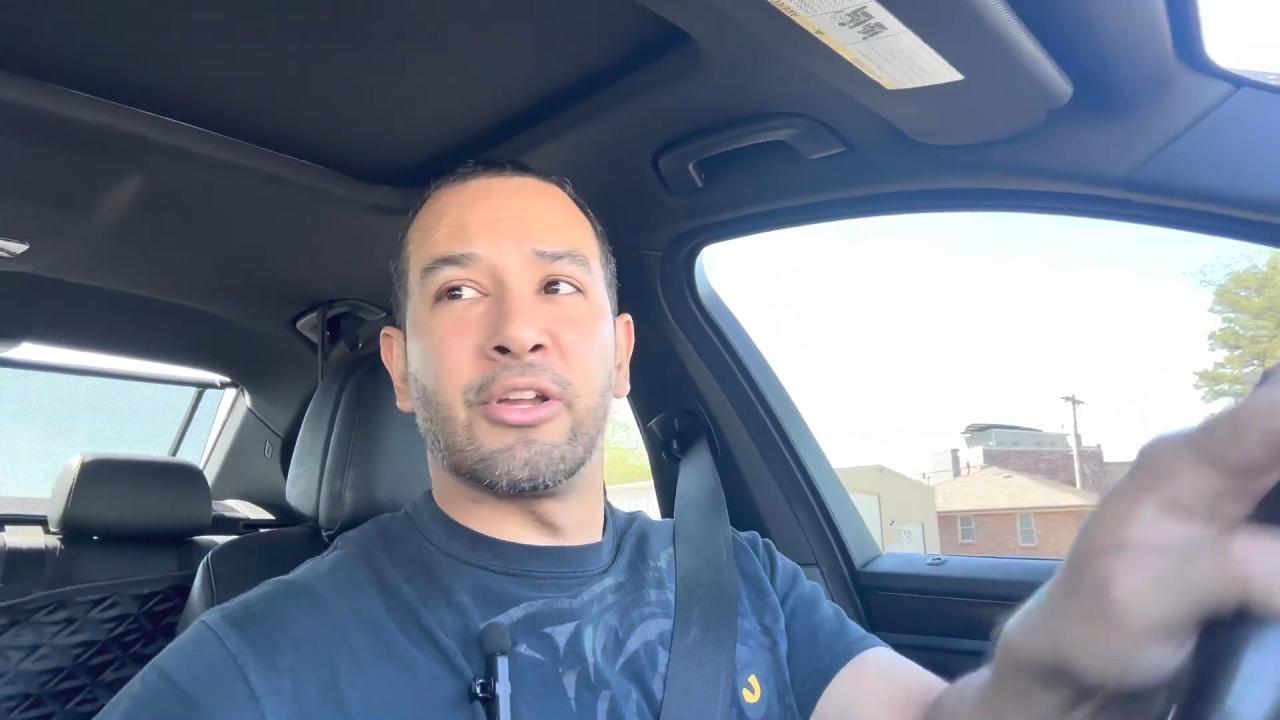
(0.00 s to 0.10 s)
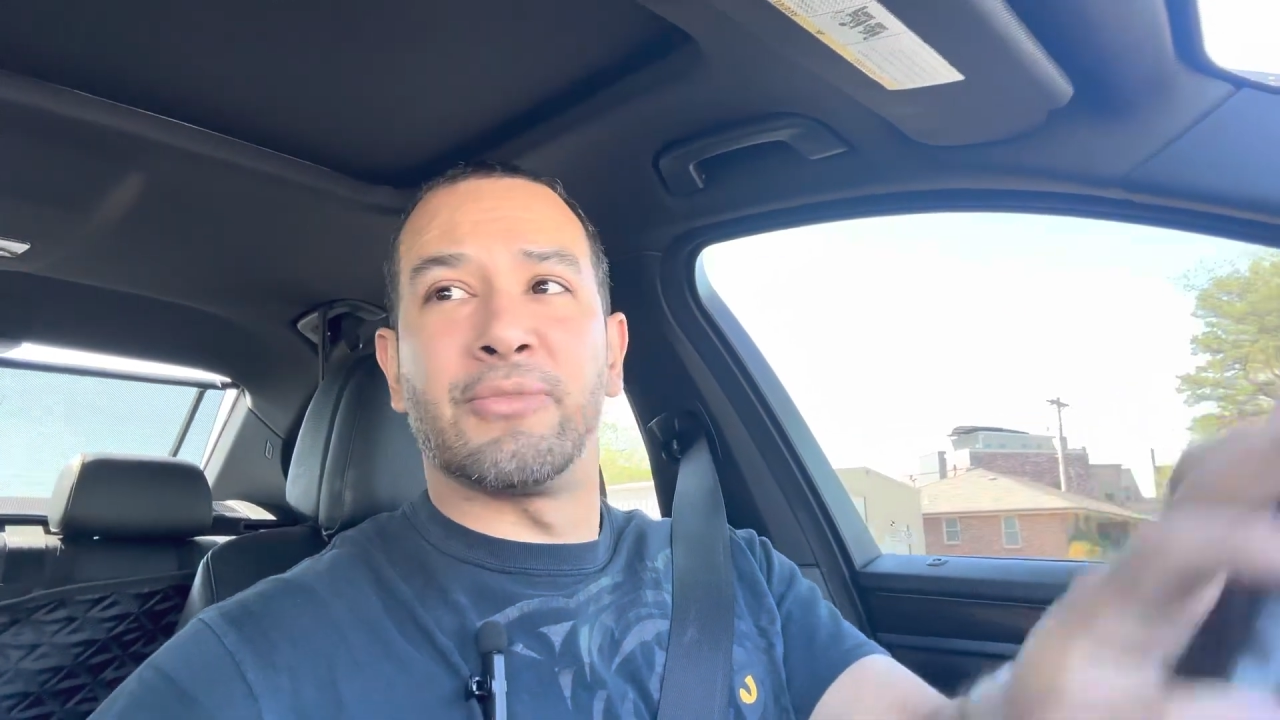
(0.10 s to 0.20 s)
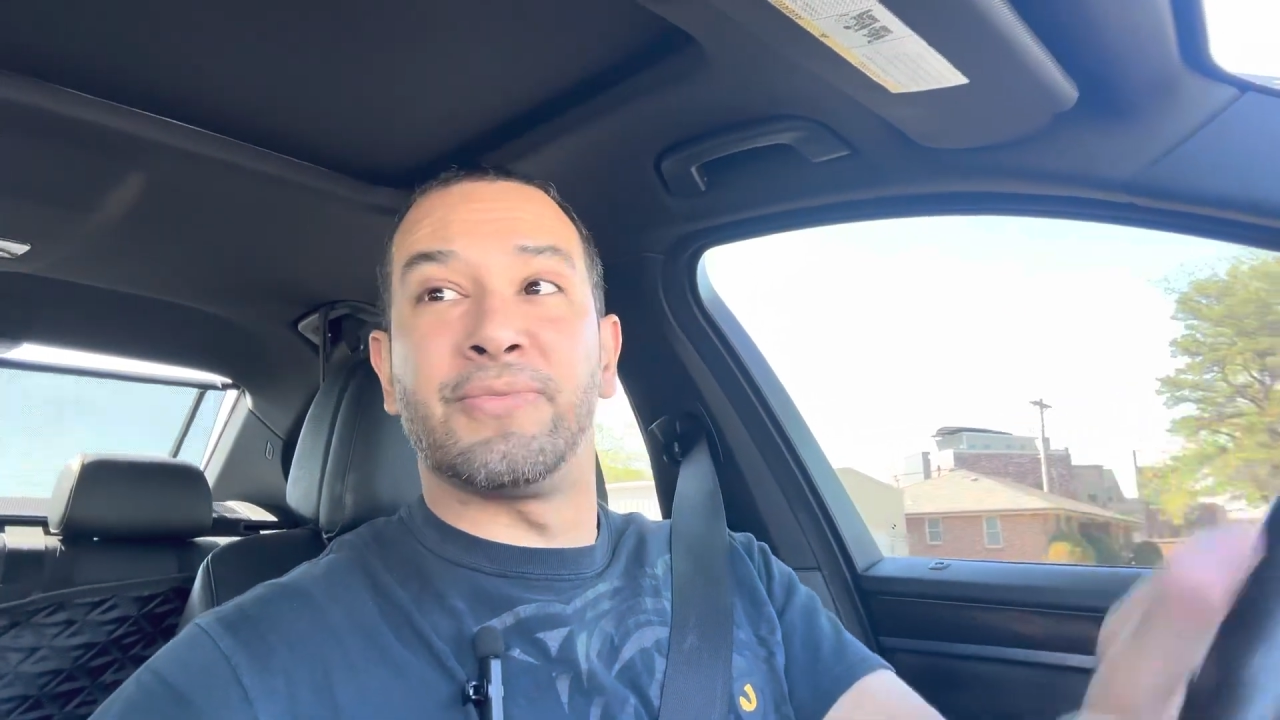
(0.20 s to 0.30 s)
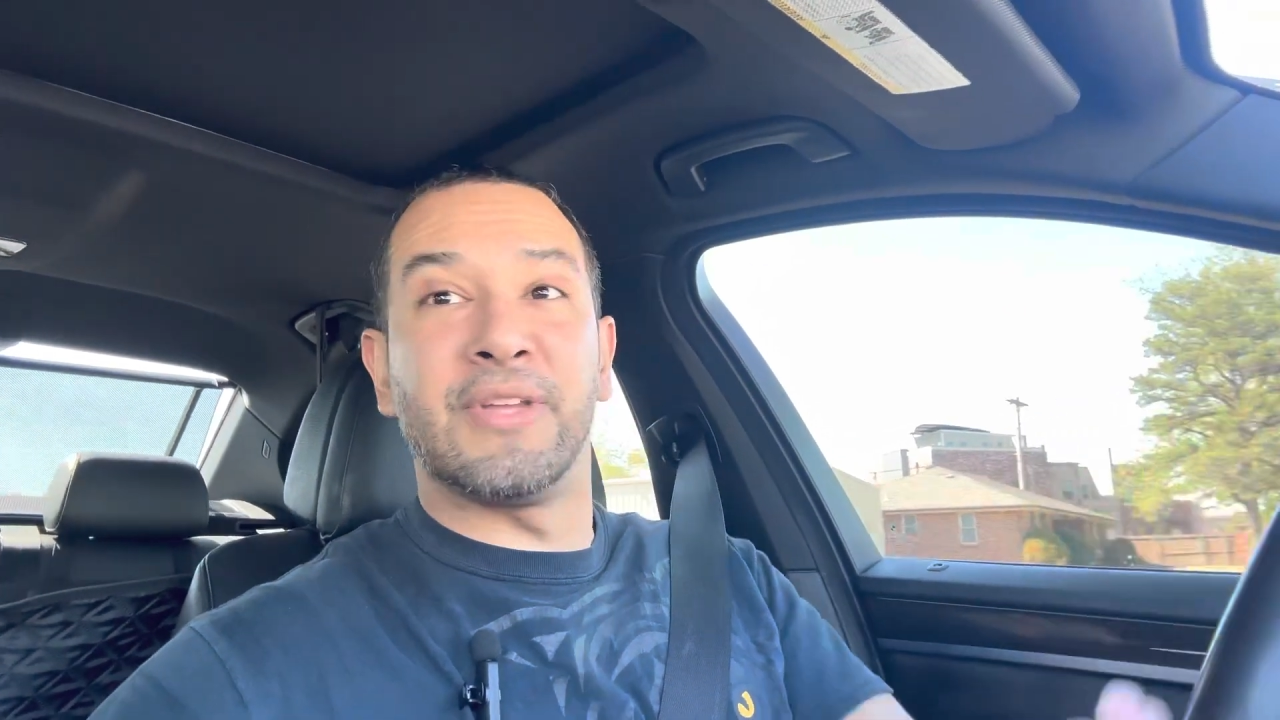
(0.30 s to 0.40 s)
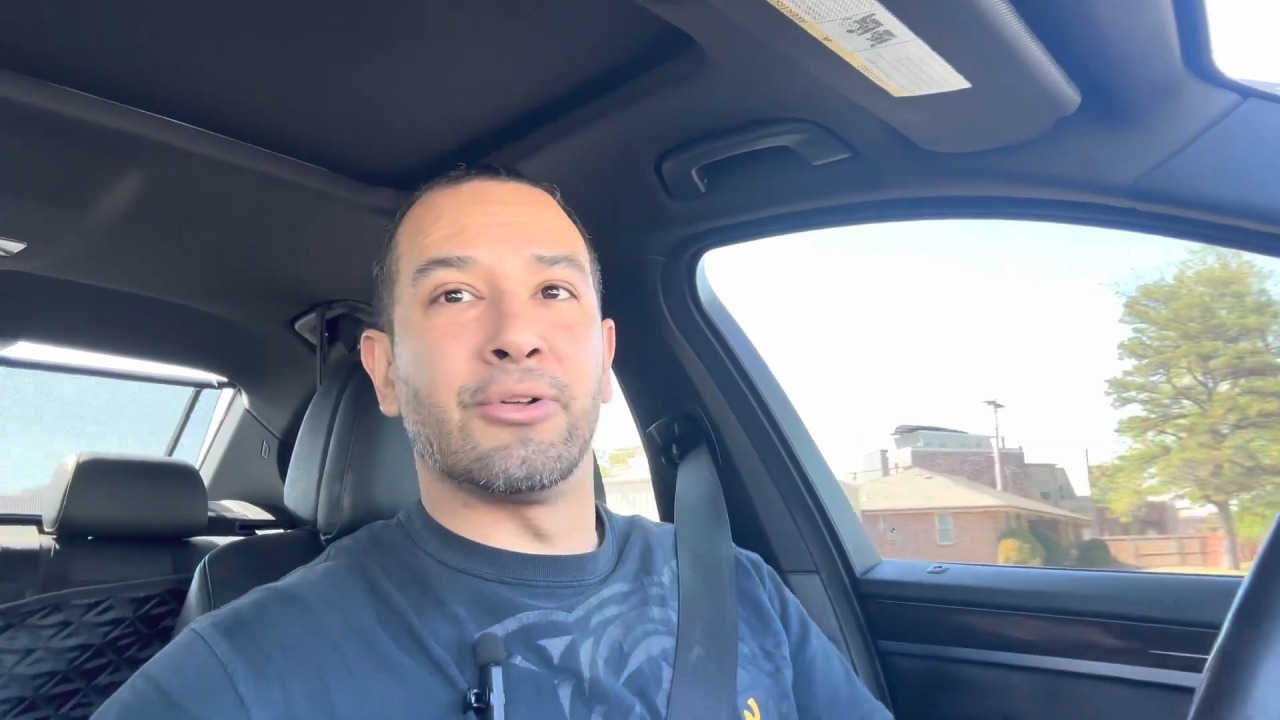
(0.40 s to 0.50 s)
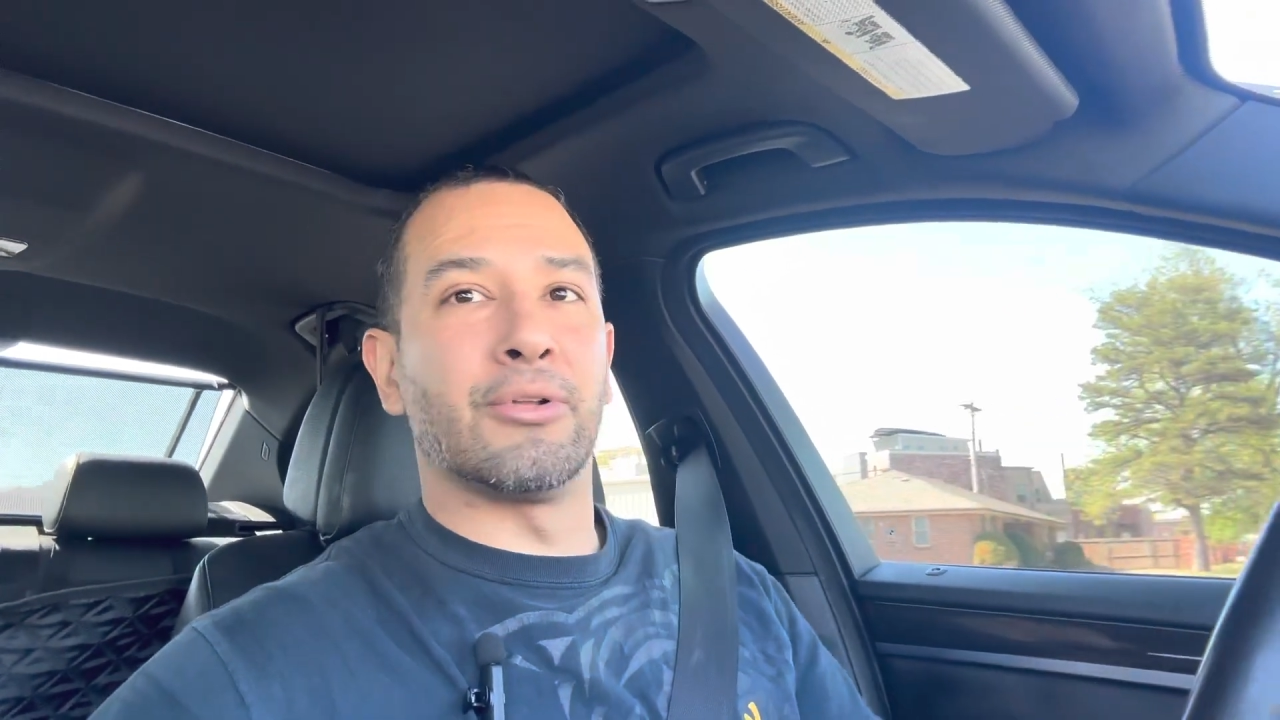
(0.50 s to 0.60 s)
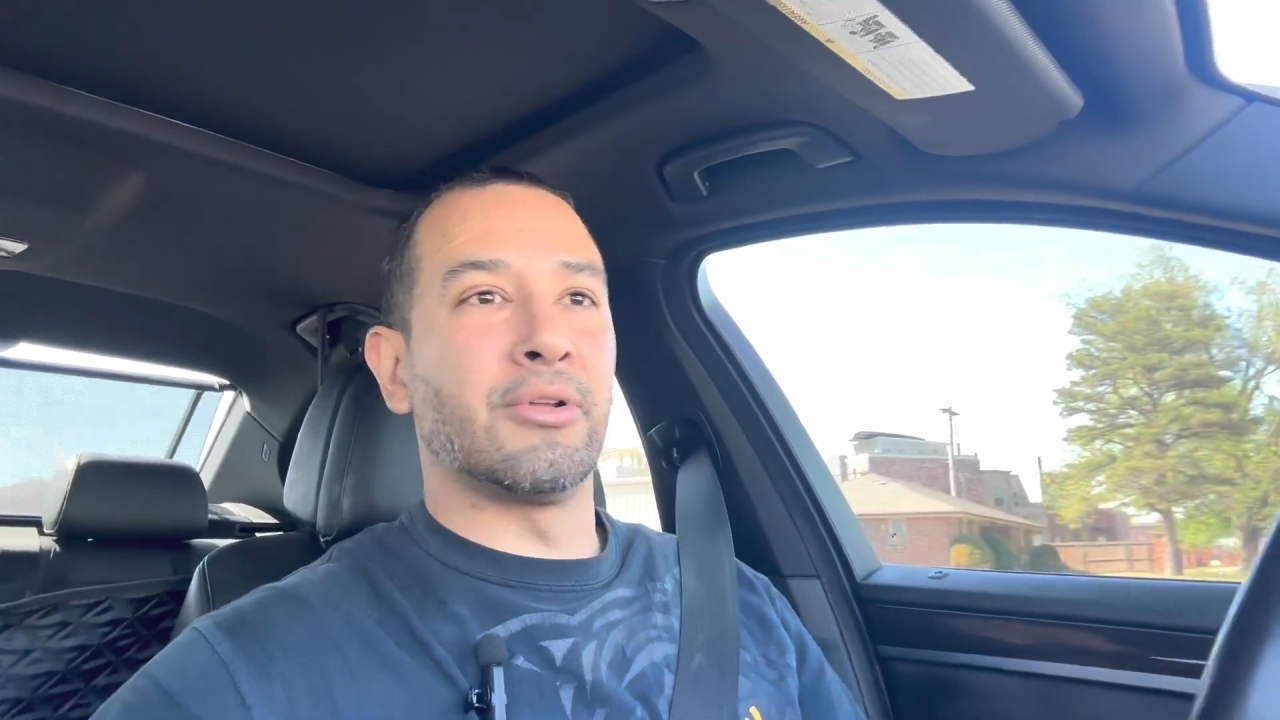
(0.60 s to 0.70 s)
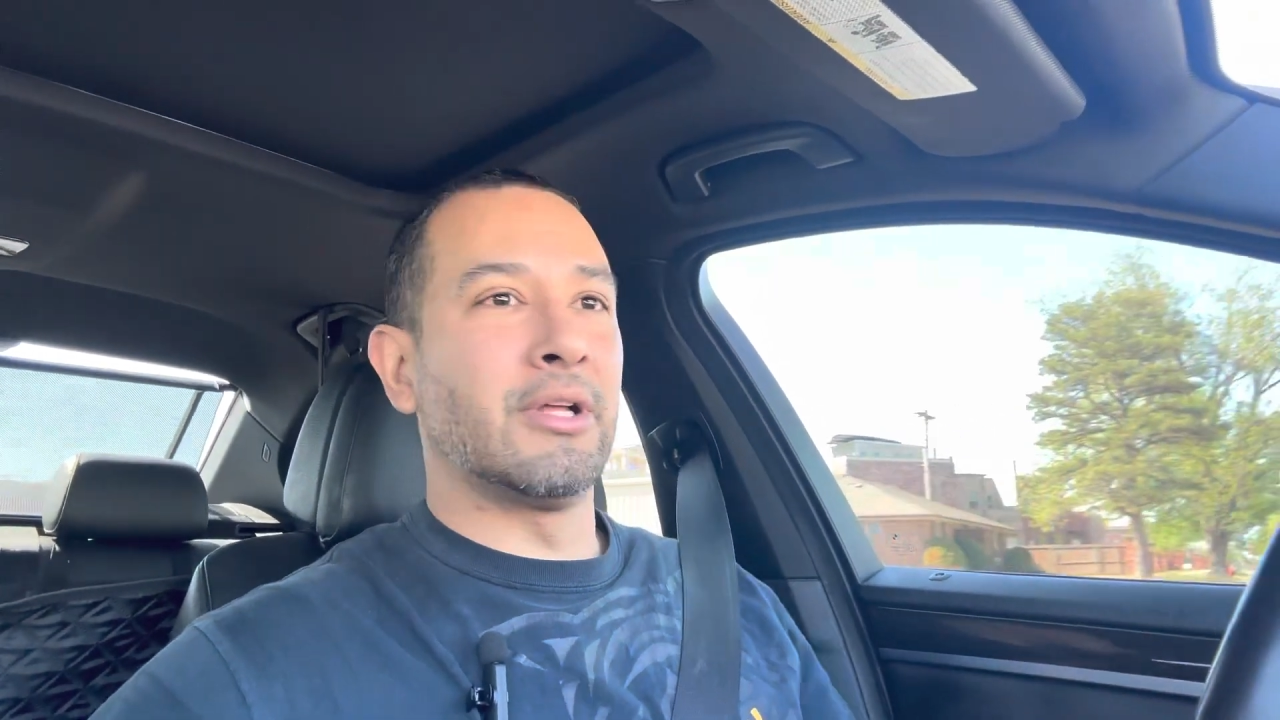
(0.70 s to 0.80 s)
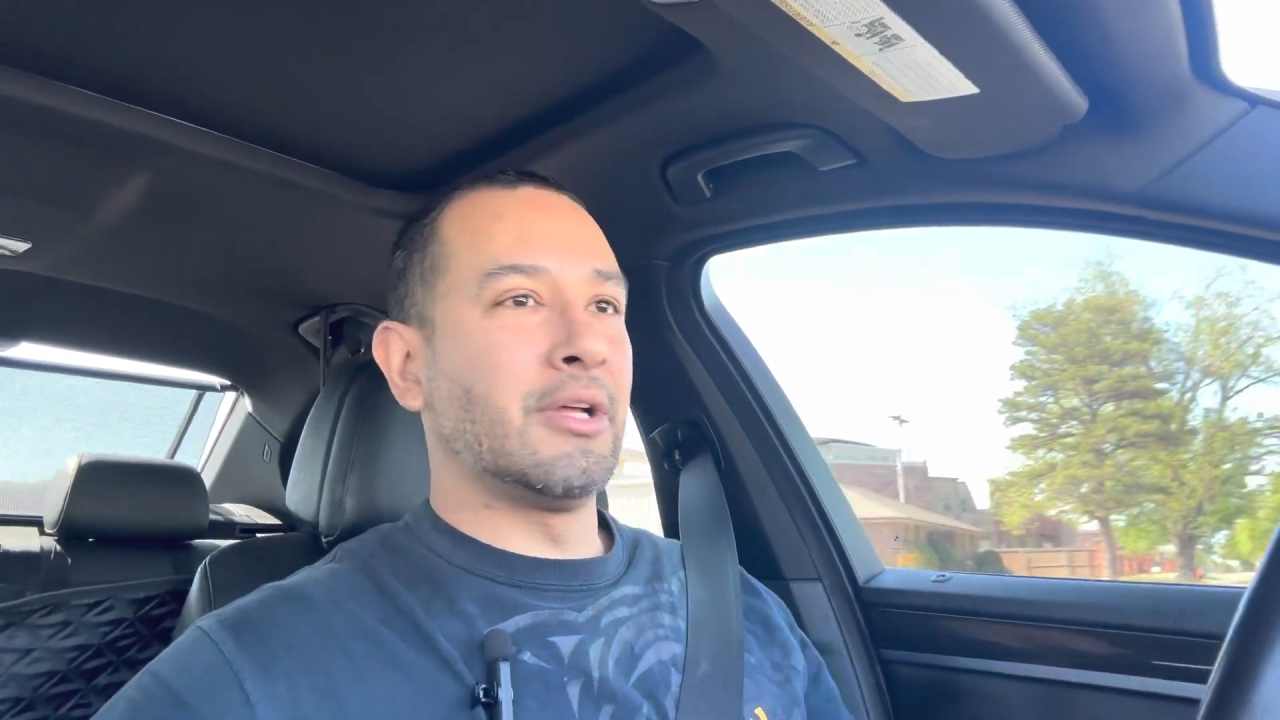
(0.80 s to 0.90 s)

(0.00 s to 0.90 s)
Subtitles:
feel